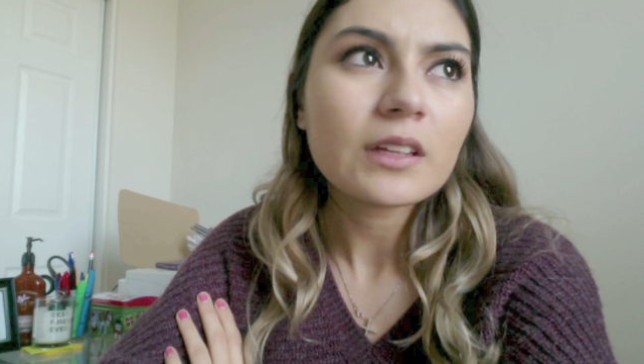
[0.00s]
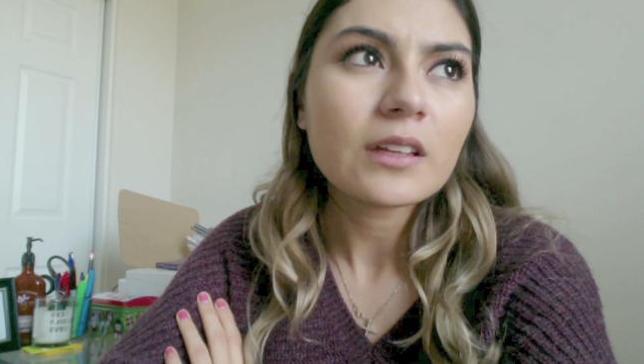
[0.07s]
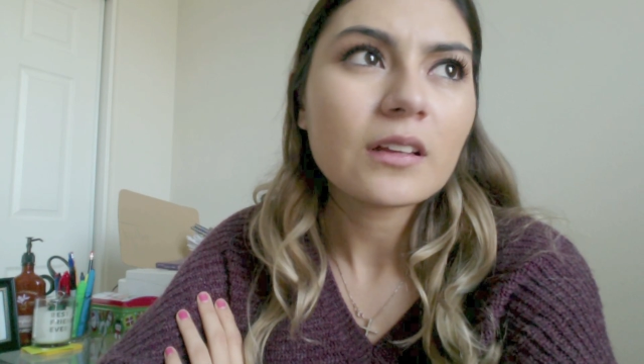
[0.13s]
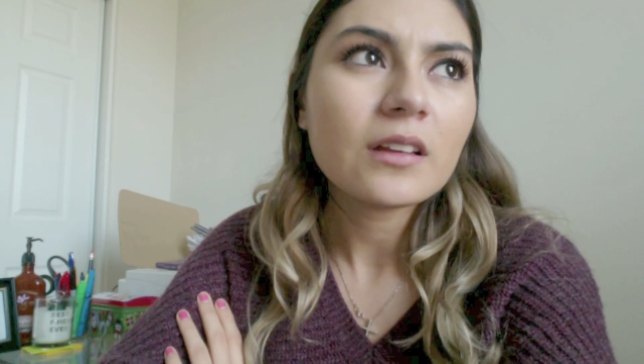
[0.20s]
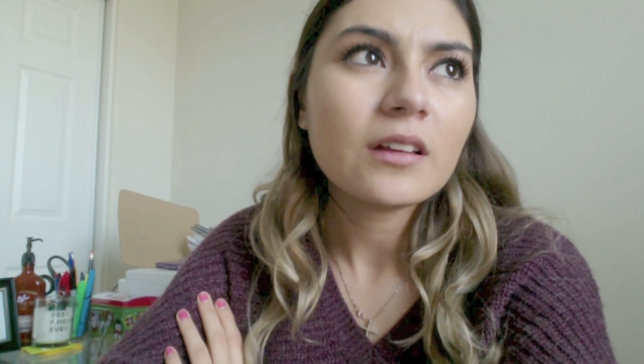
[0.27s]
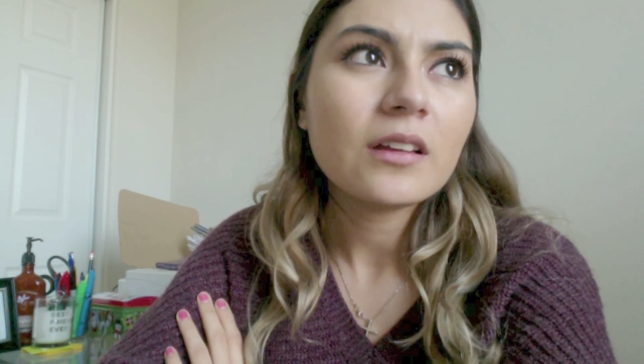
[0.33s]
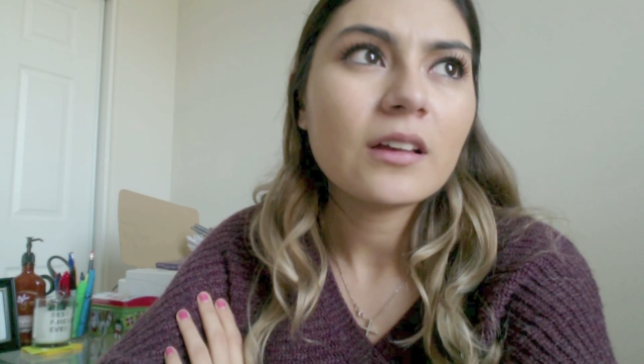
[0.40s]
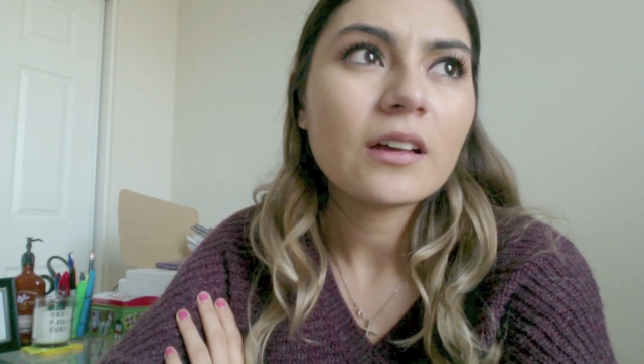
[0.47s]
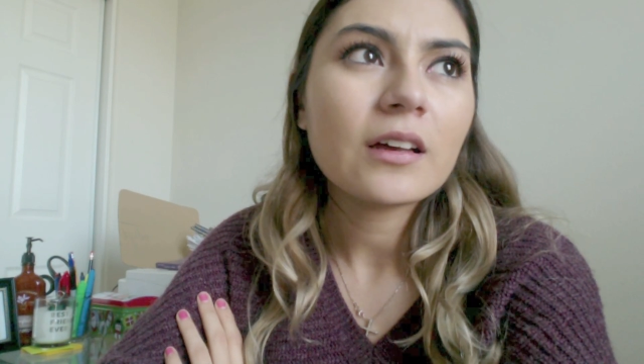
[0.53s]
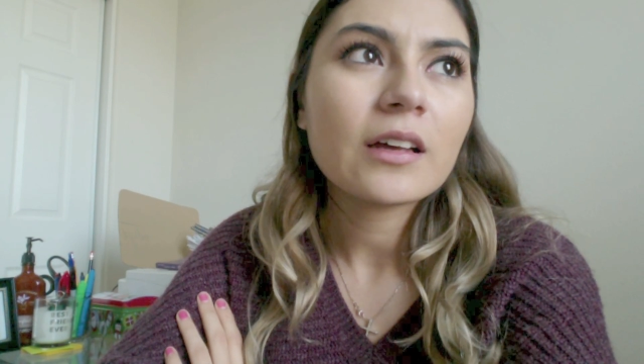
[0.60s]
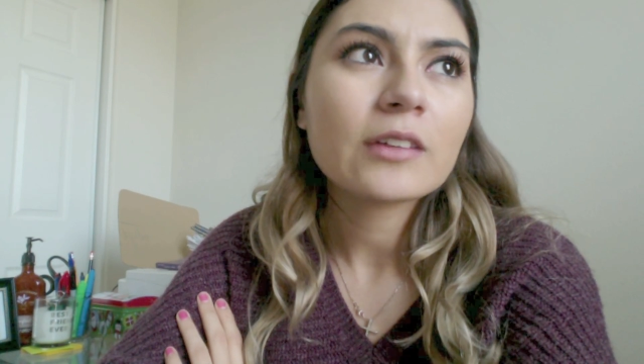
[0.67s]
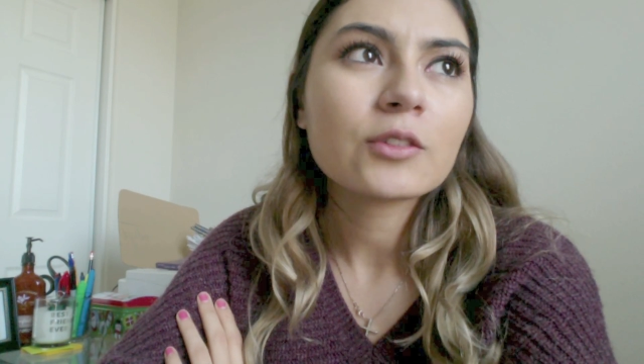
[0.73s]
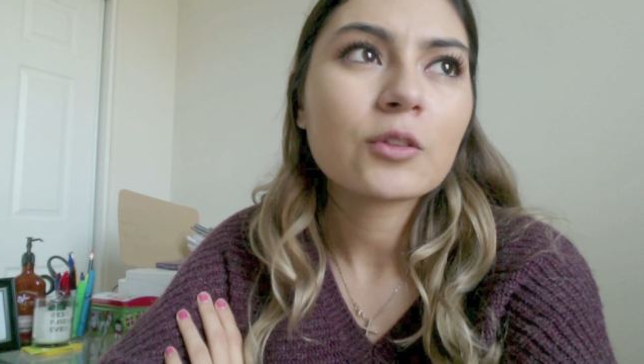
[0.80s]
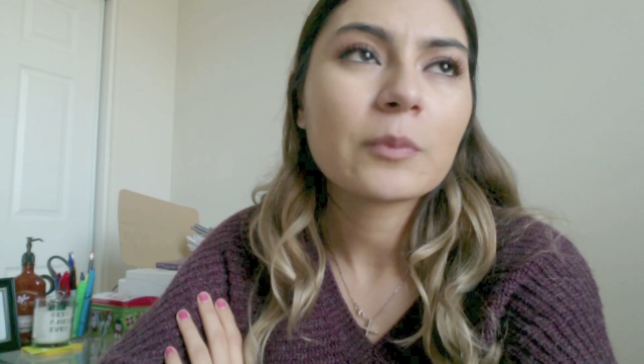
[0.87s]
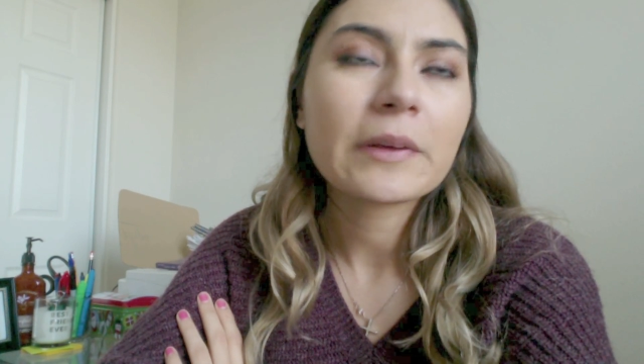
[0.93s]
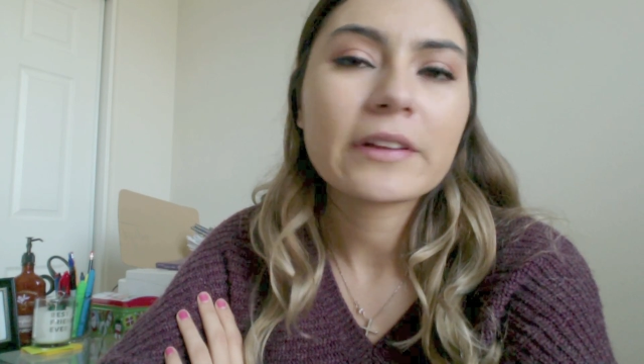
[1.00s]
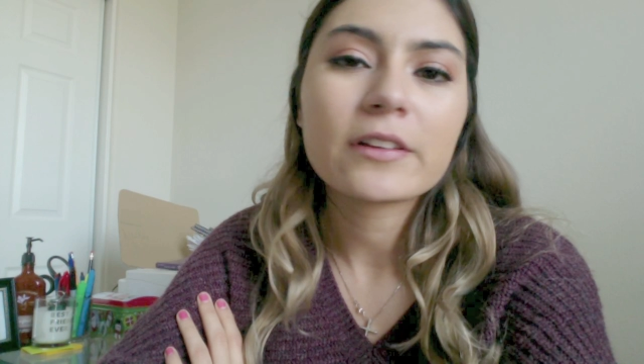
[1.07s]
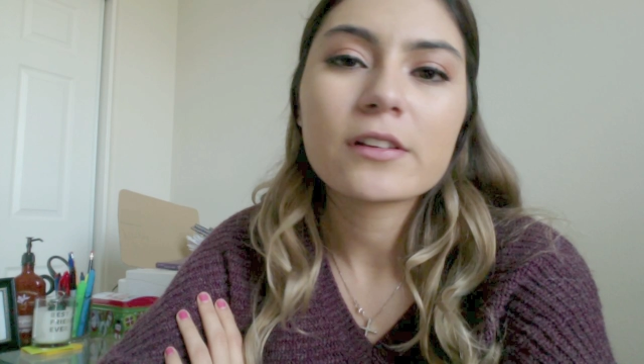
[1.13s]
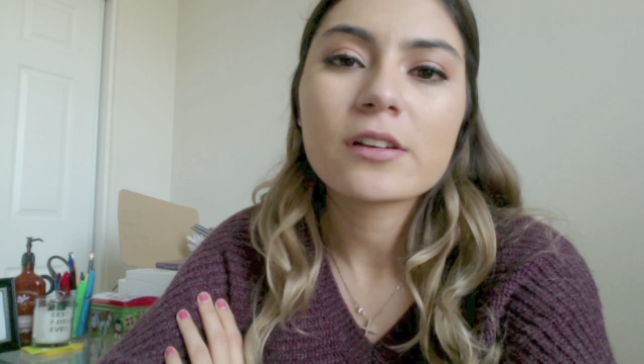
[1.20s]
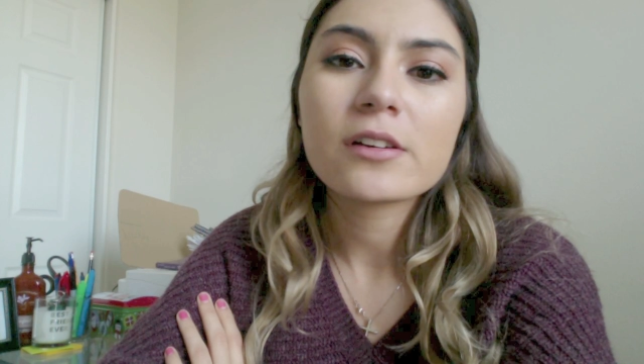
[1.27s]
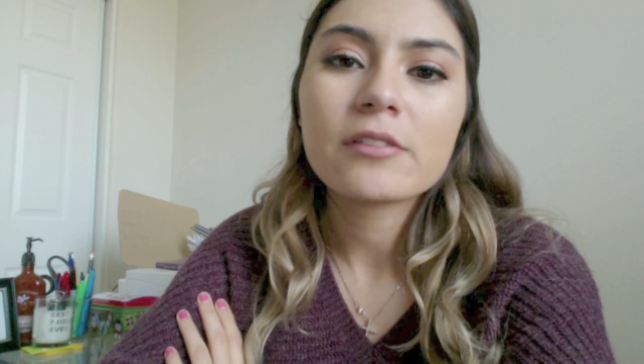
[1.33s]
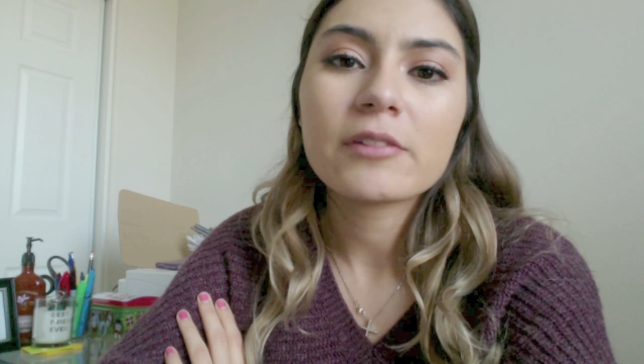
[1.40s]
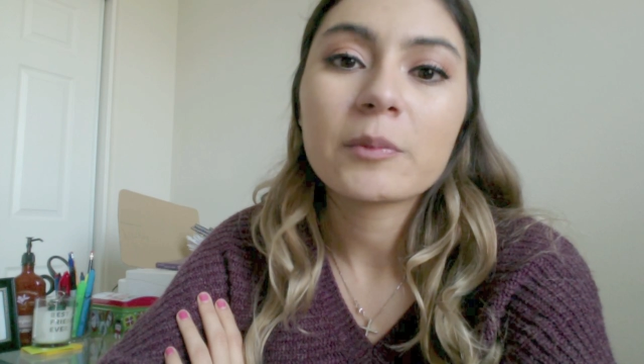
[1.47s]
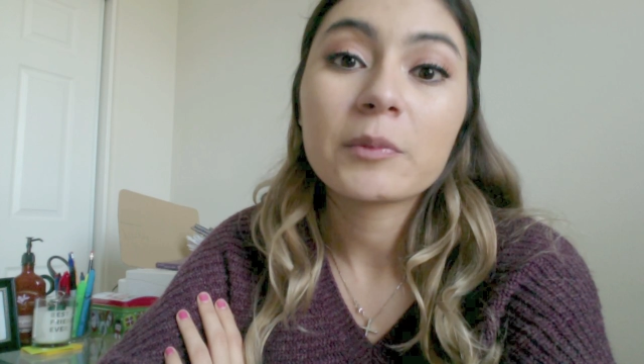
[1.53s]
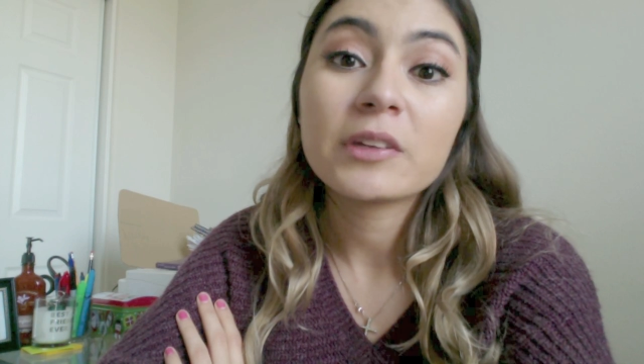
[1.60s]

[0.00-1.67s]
I told myself I'm gonna go